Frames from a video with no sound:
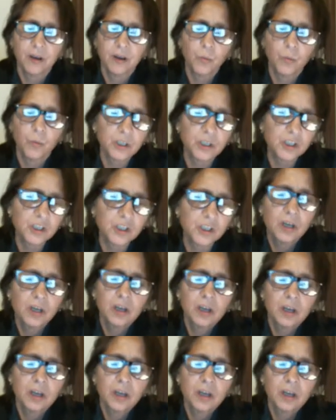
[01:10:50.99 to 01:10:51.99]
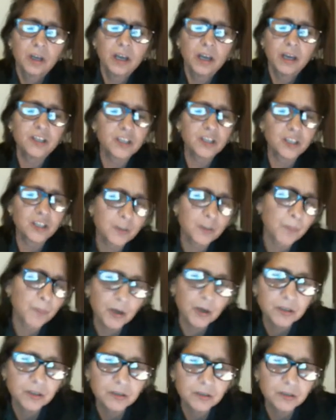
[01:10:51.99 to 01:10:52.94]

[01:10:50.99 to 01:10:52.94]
which isn't supposed,